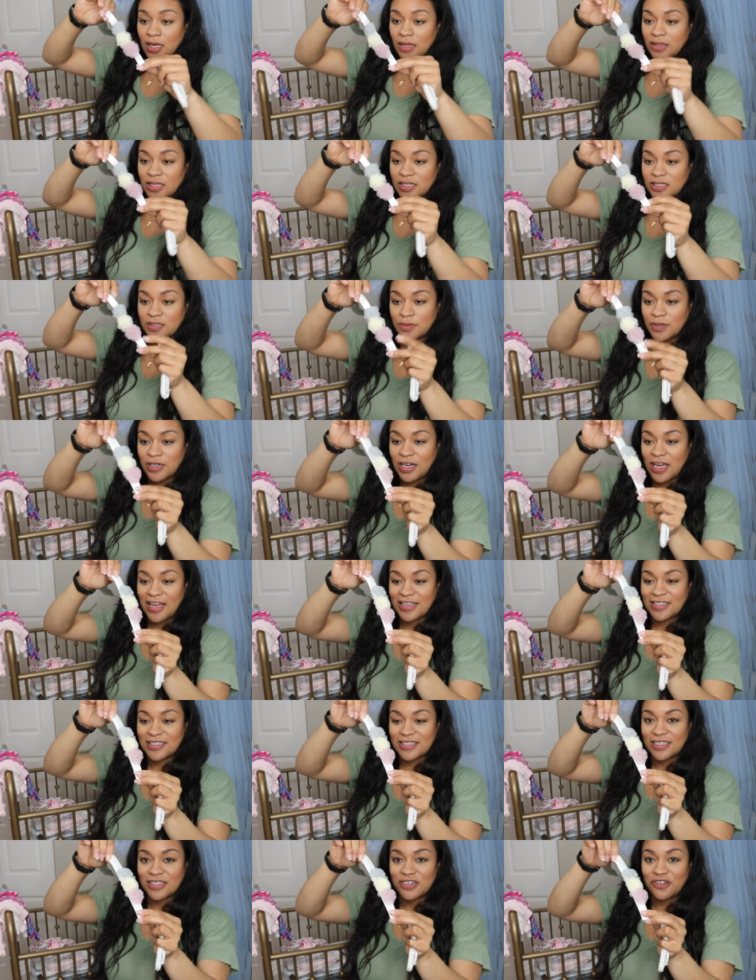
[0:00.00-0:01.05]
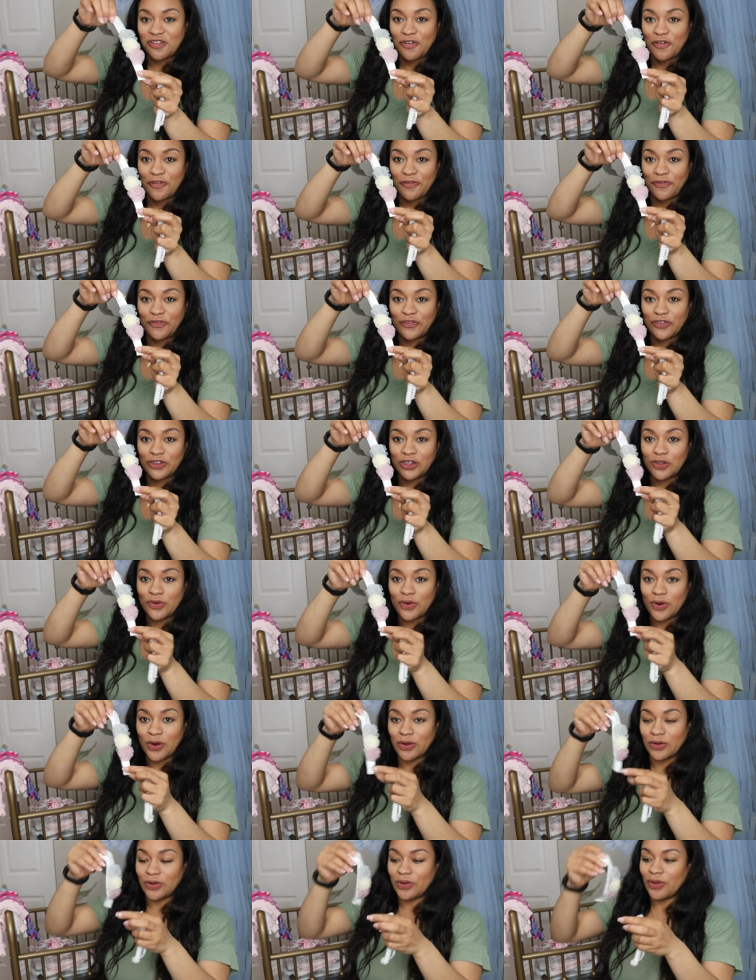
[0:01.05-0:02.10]
This one has little
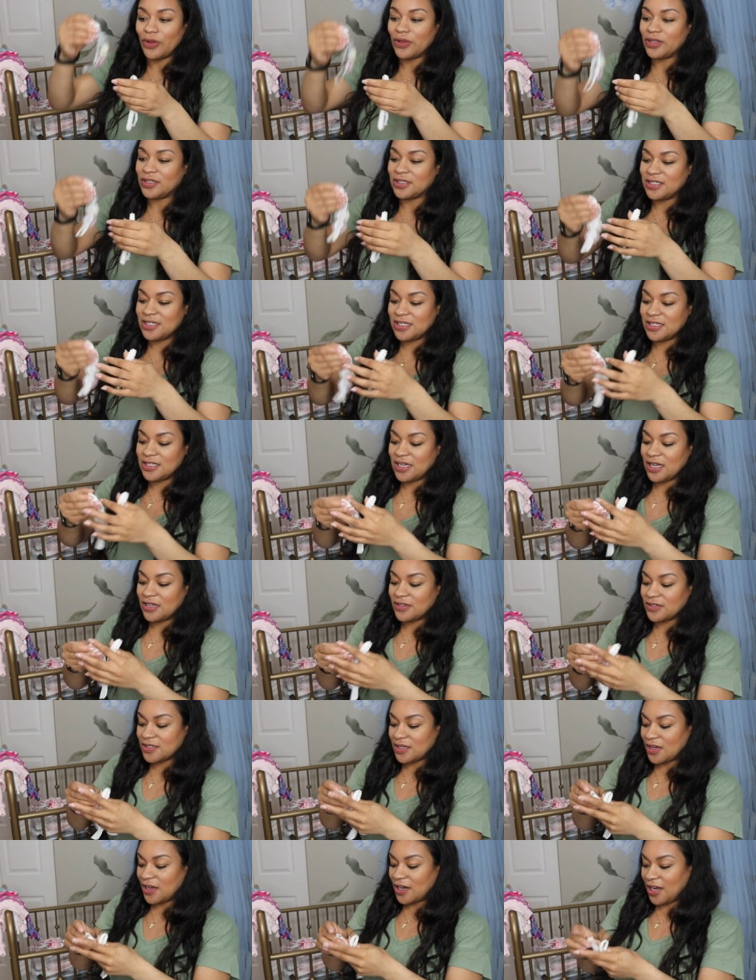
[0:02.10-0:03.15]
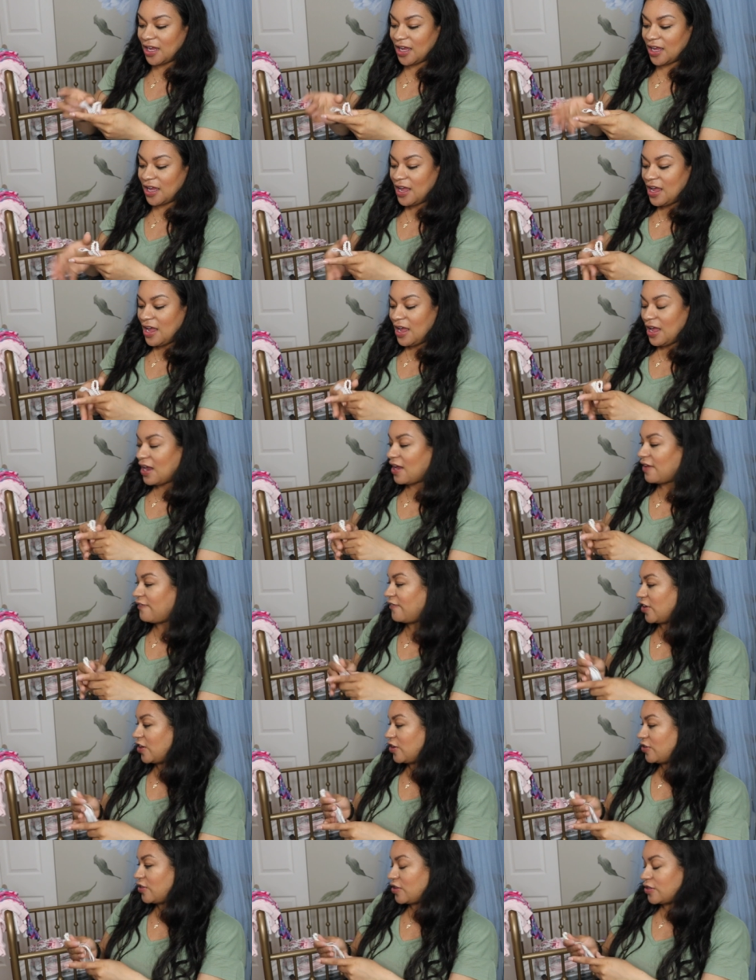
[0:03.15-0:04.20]
floral details on it, and I
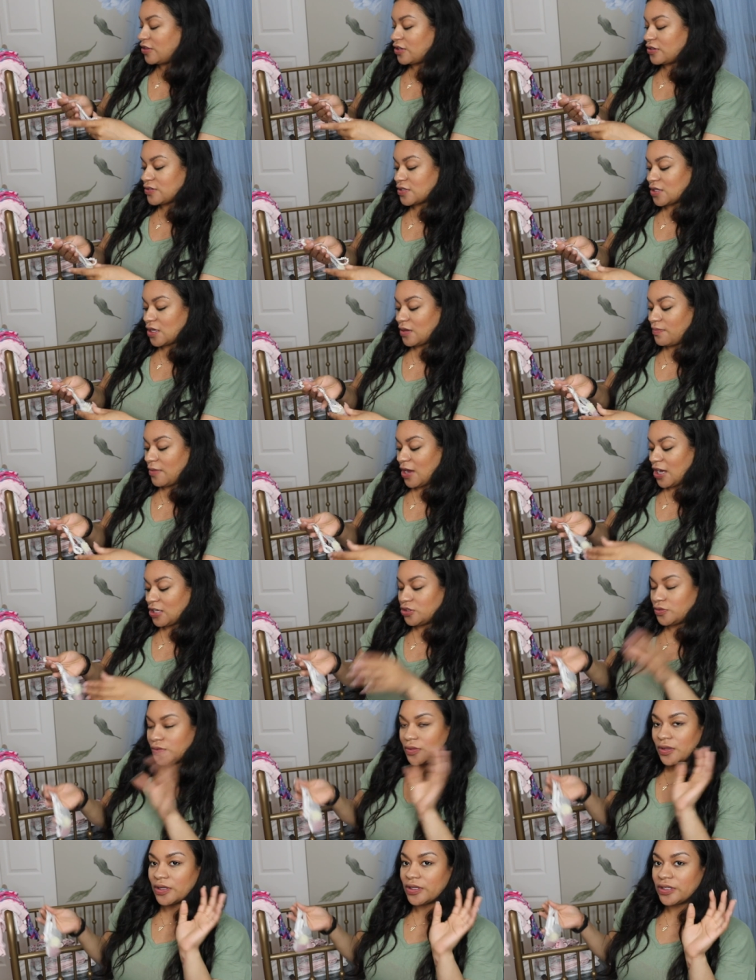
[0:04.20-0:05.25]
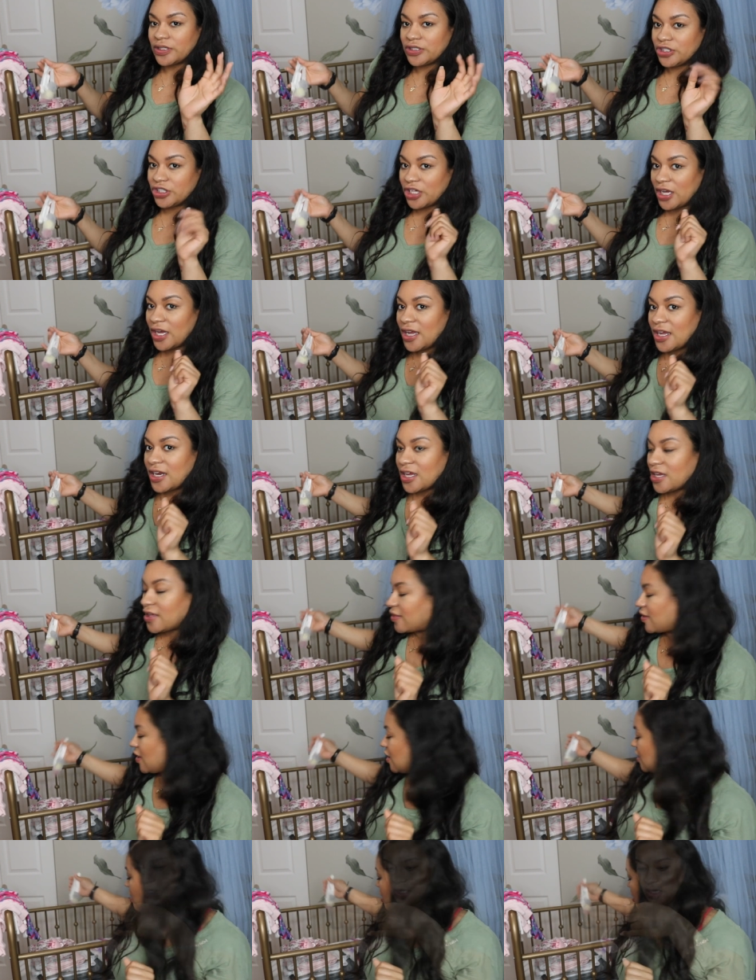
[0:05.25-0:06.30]
figured that those could match with legit
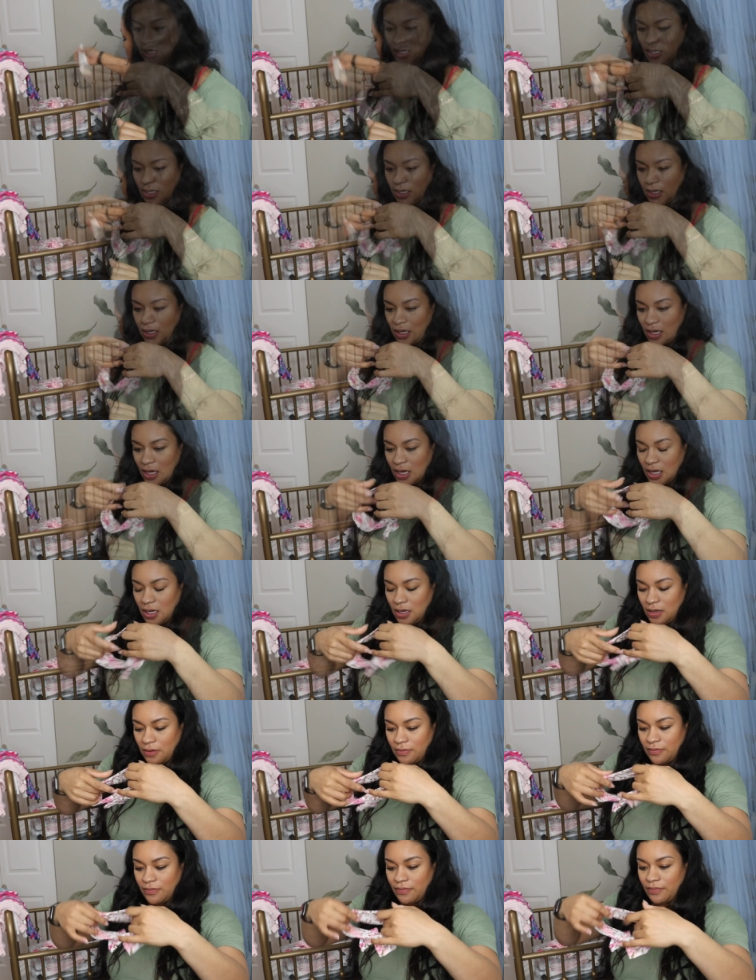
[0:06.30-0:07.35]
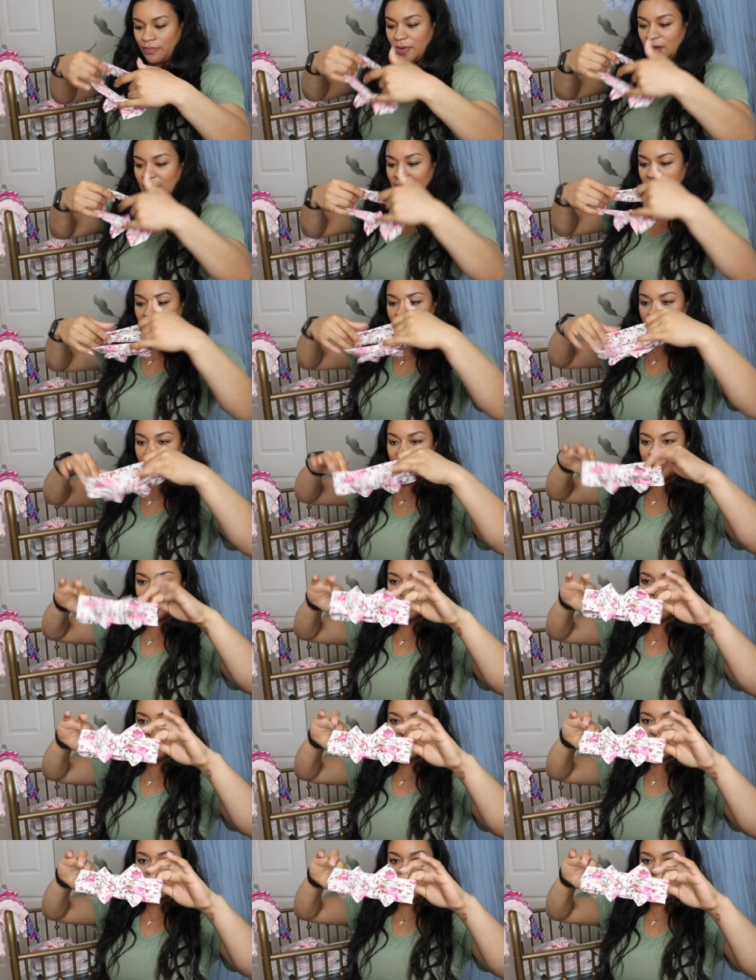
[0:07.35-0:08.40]
anything. Um, but
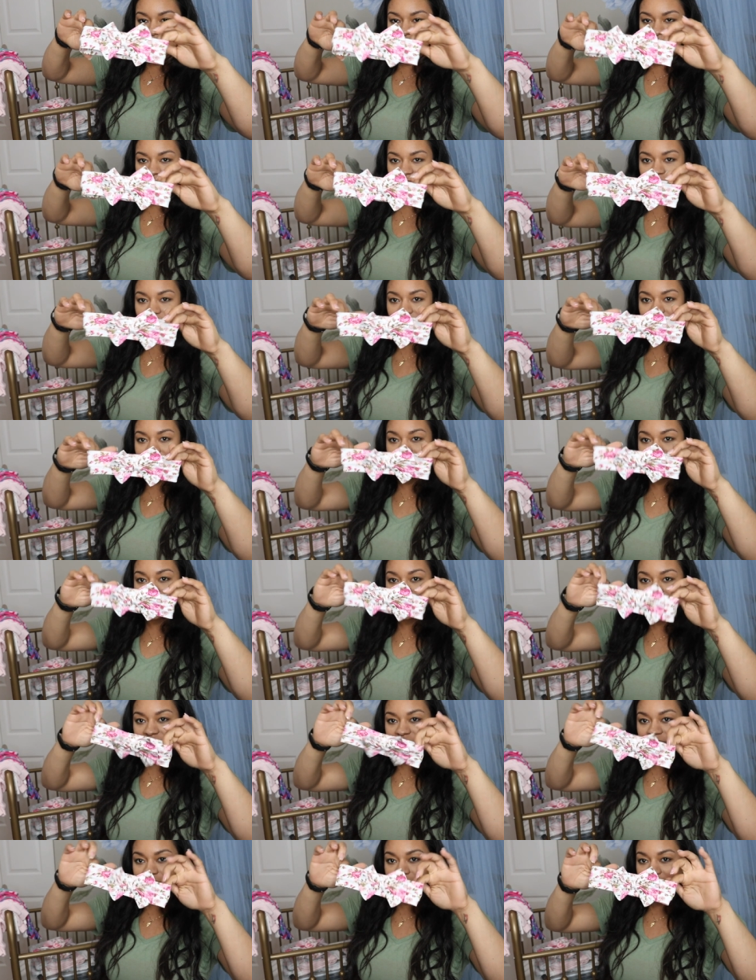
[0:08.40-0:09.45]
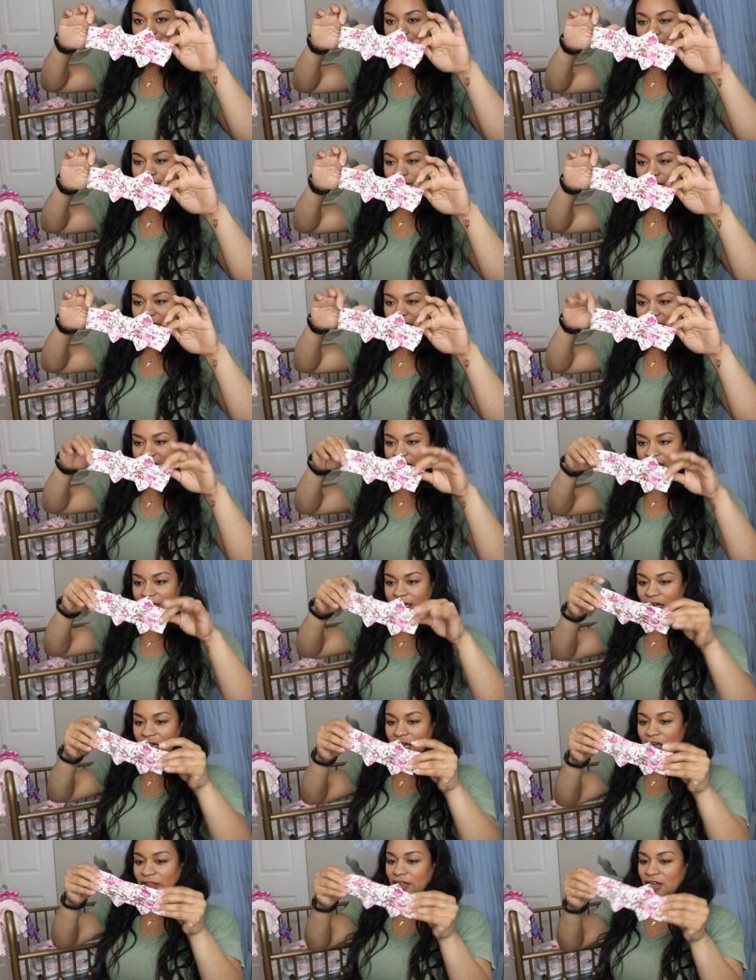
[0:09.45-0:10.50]
this, I have this little headband
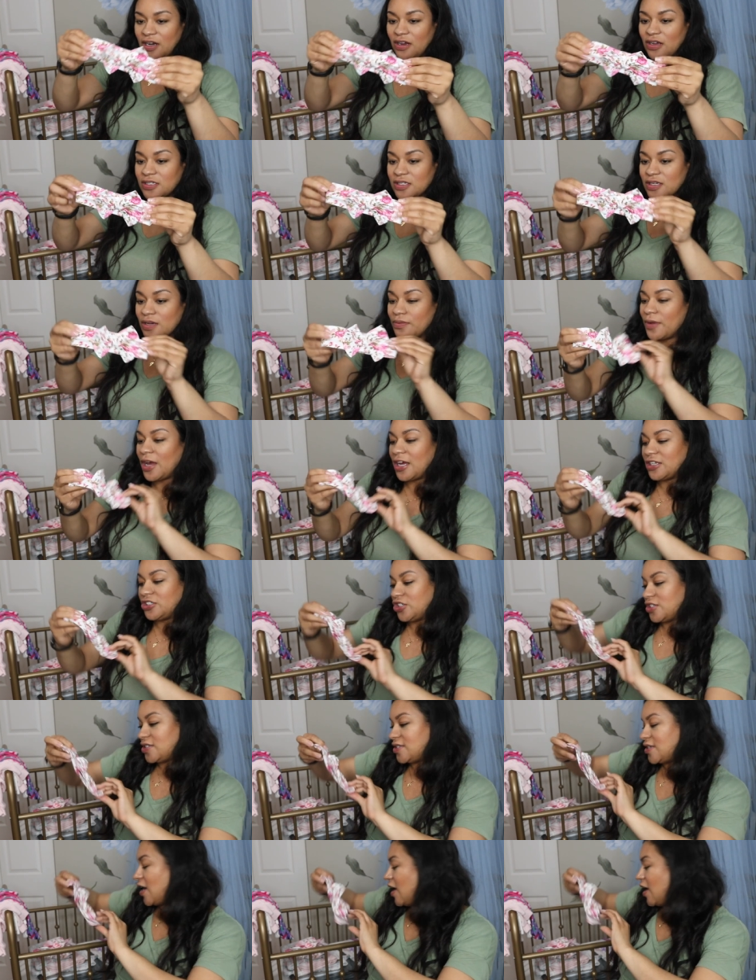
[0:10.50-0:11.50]
that also matches